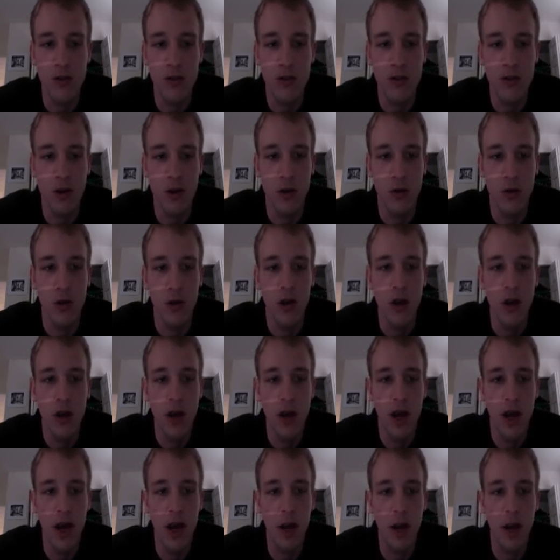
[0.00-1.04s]
So
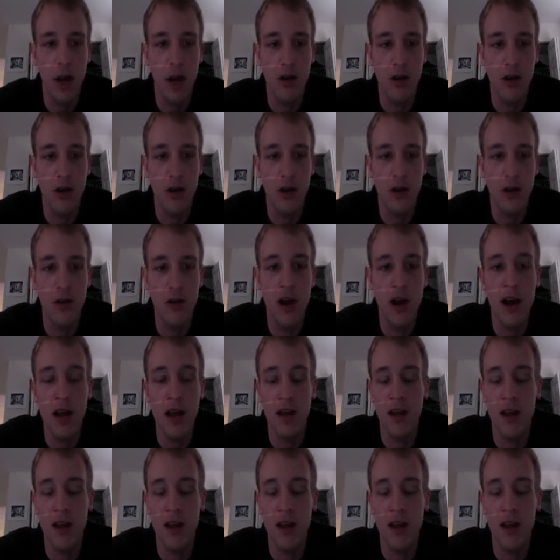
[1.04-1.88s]
if you're going to do that,